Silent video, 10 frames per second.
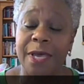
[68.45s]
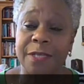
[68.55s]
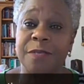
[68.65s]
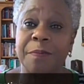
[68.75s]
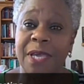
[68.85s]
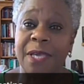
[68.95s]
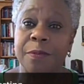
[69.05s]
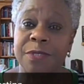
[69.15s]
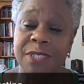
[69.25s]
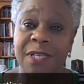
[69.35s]
and to be
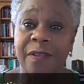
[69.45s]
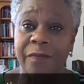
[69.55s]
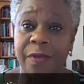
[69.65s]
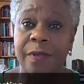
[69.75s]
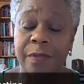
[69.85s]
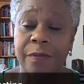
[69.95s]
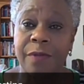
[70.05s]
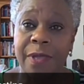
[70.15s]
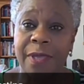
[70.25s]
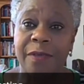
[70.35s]
able to deliver the
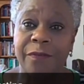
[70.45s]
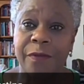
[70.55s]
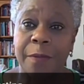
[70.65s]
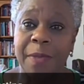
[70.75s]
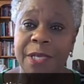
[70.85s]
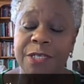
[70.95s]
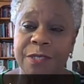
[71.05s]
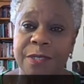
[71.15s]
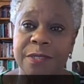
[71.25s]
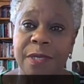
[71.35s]
right care for our
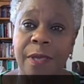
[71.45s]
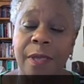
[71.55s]
patients.